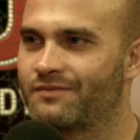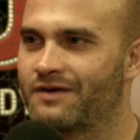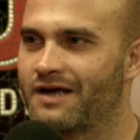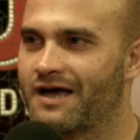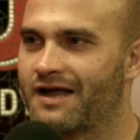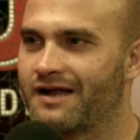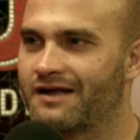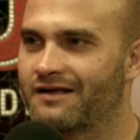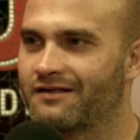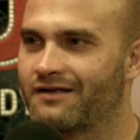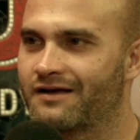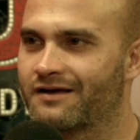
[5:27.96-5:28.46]

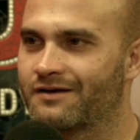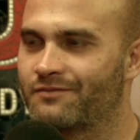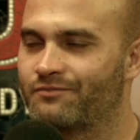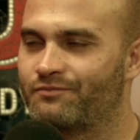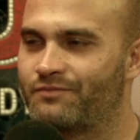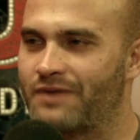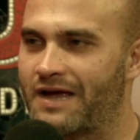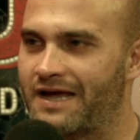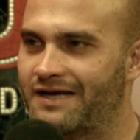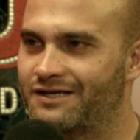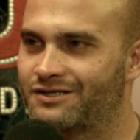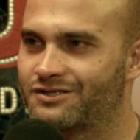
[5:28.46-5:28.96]
getting like a
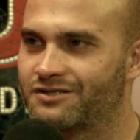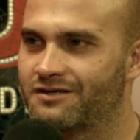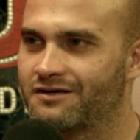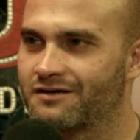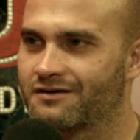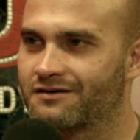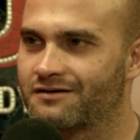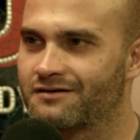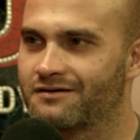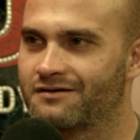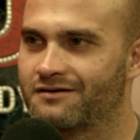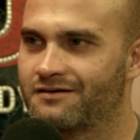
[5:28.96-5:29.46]

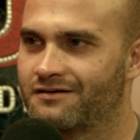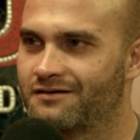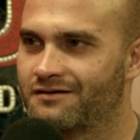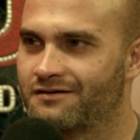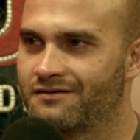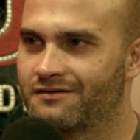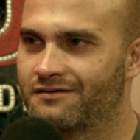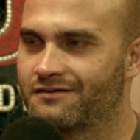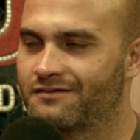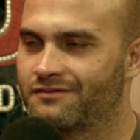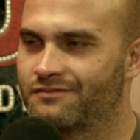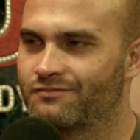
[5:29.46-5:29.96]
basic
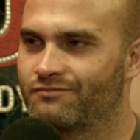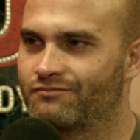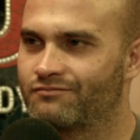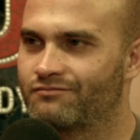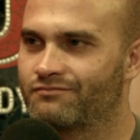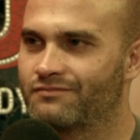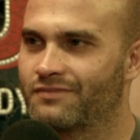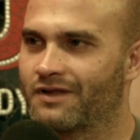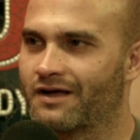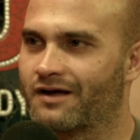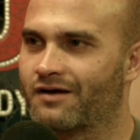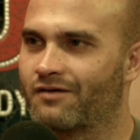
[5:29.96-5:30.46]

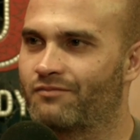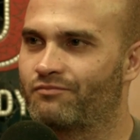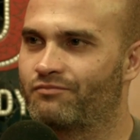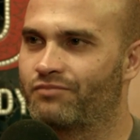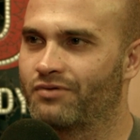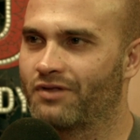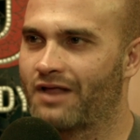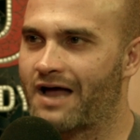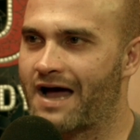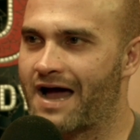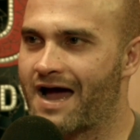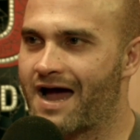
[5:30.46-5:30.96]
like a
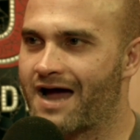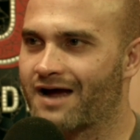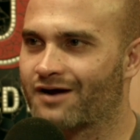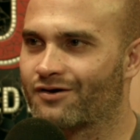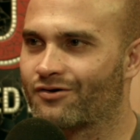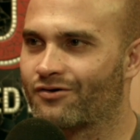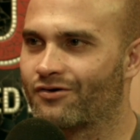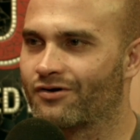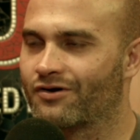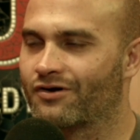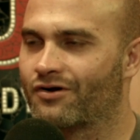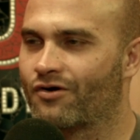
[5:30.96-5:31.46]
black
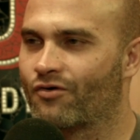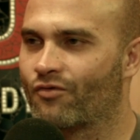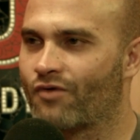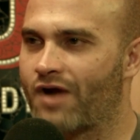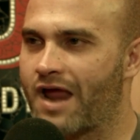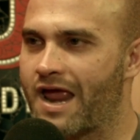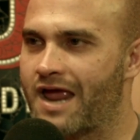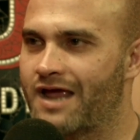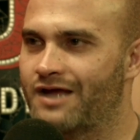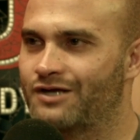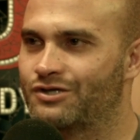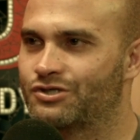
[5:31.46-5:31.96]
or a
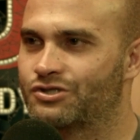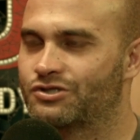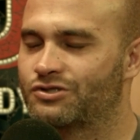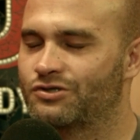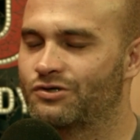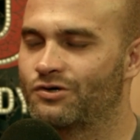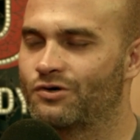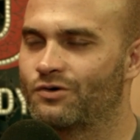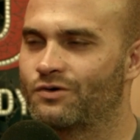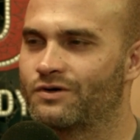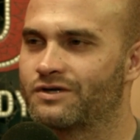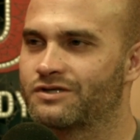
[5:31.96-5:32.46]
gray
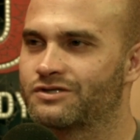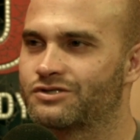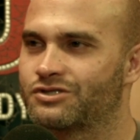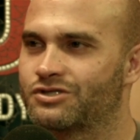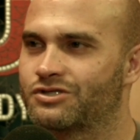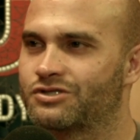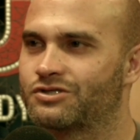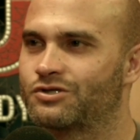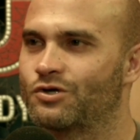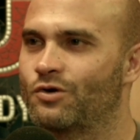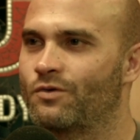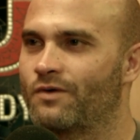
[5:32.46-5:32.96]
shoe and it's
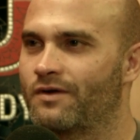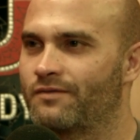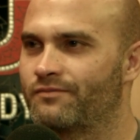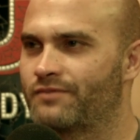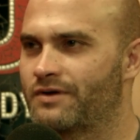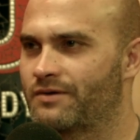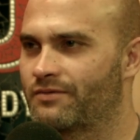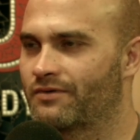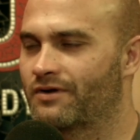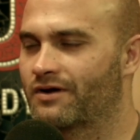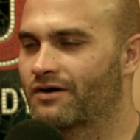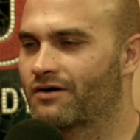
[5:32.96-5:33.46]
stu and
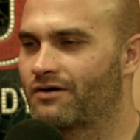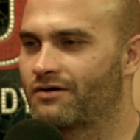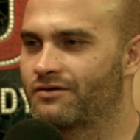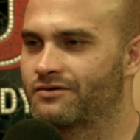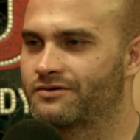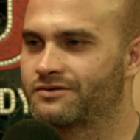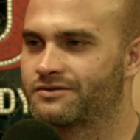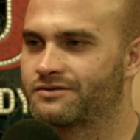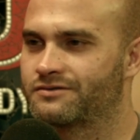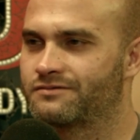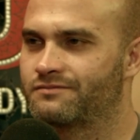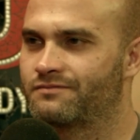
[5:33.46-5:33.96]
people are like, "Oh,
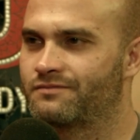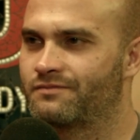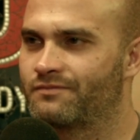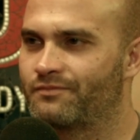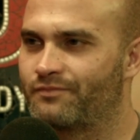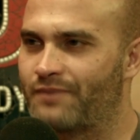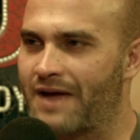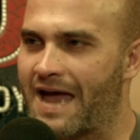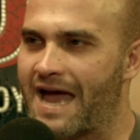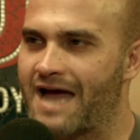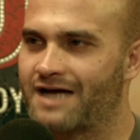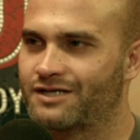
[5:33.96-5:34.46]
this is
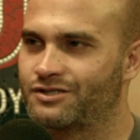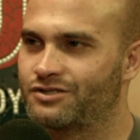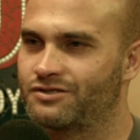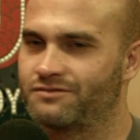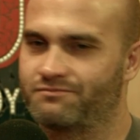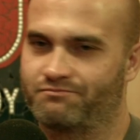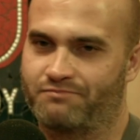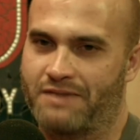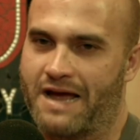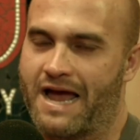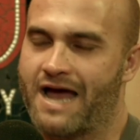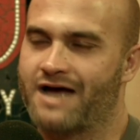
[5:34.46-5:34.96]

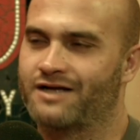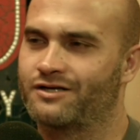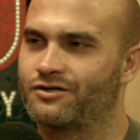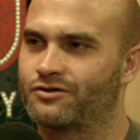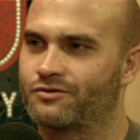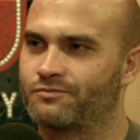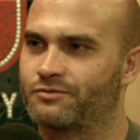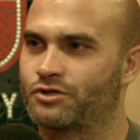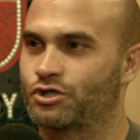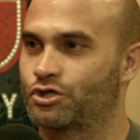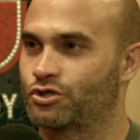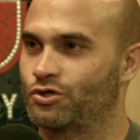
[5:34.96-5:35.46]
bad bad
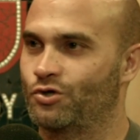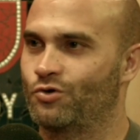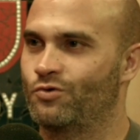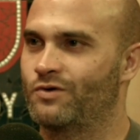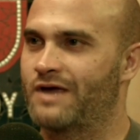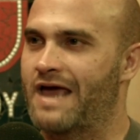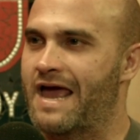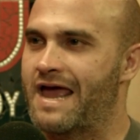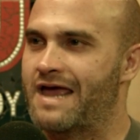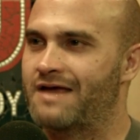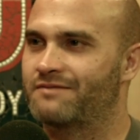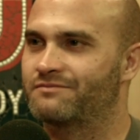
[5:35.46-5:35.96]
your shoe
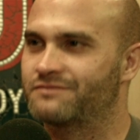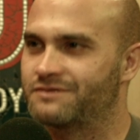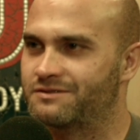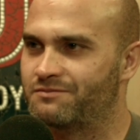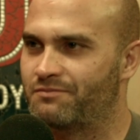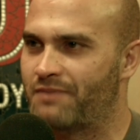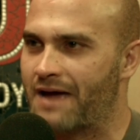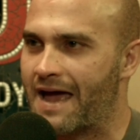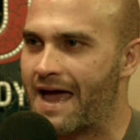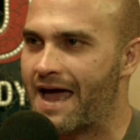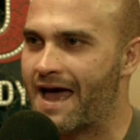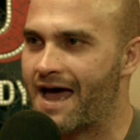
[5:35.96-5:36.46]
game's
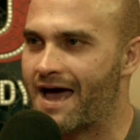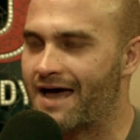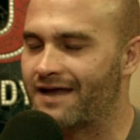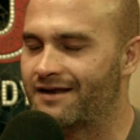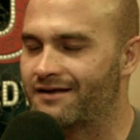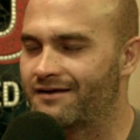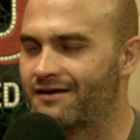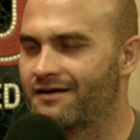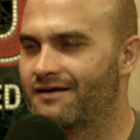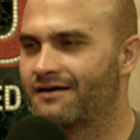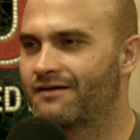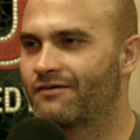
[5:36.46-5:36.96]

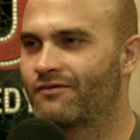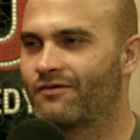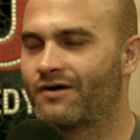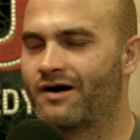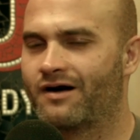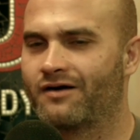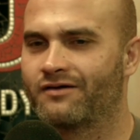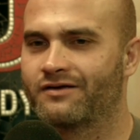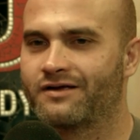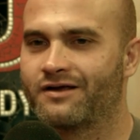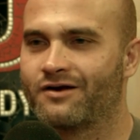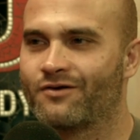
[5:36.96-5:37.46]
bad."
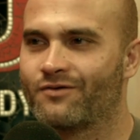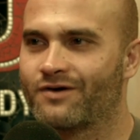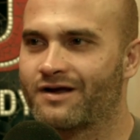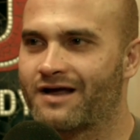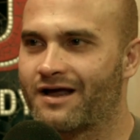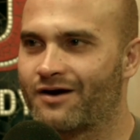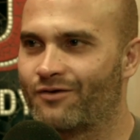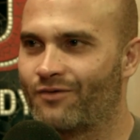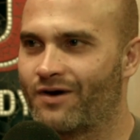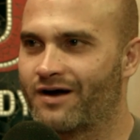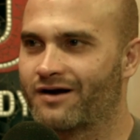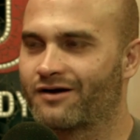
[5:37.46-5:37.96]
Well, you know what?
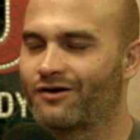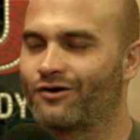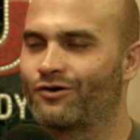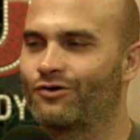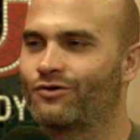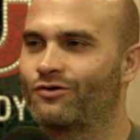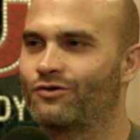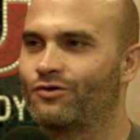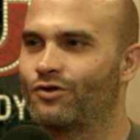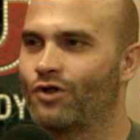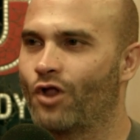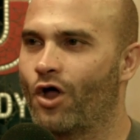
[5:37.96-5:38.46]
I don't want to
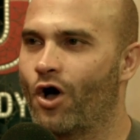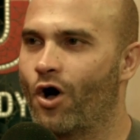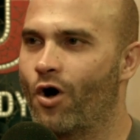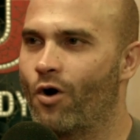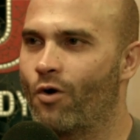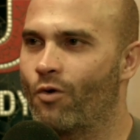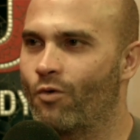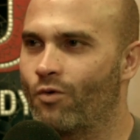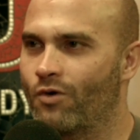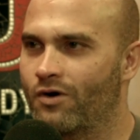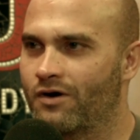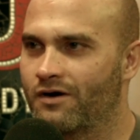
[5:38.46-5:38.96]

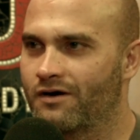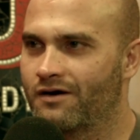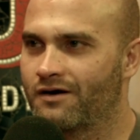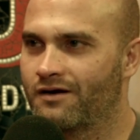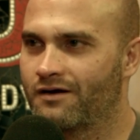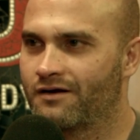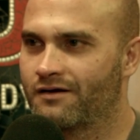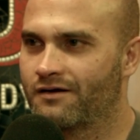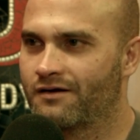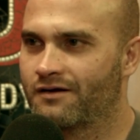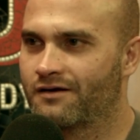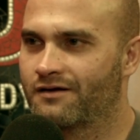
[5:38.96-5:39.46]
glow.
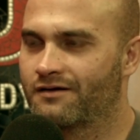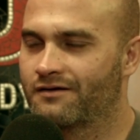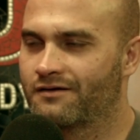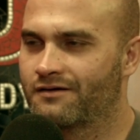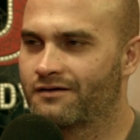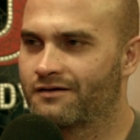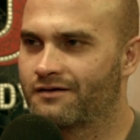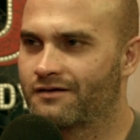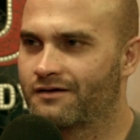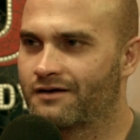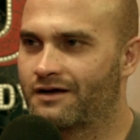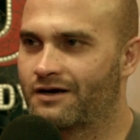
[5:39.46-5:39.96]

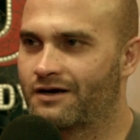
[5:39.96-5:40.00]
No. I,